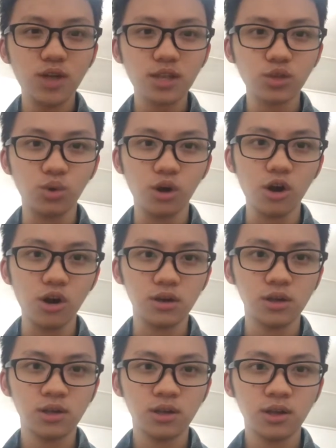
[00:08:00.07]
that to her,
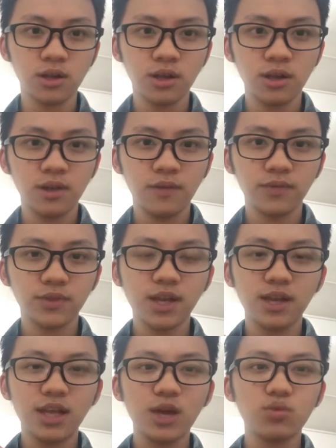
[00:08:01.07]

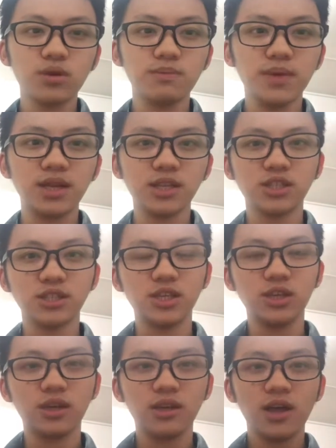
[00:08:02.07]
then it will mean that
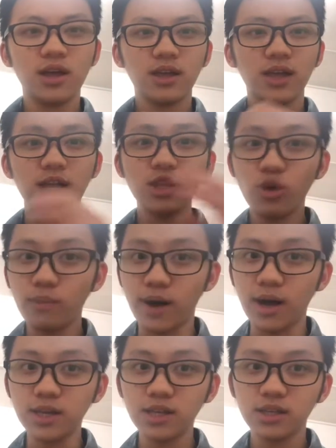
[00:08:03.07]
she, in your
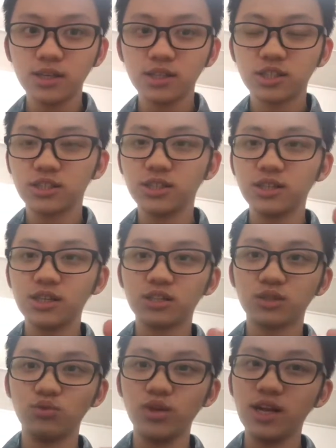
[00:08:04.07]
mind, she
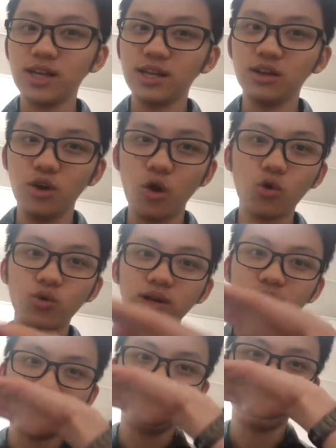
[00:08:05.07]
is really
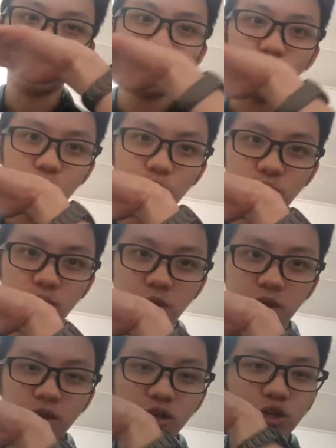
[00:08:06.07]
lower than you.
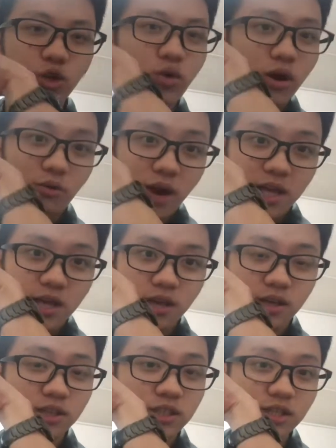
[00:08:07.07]
Okay, you are right
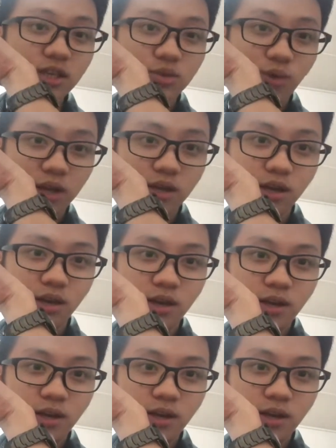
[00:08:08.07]
here, she is right here.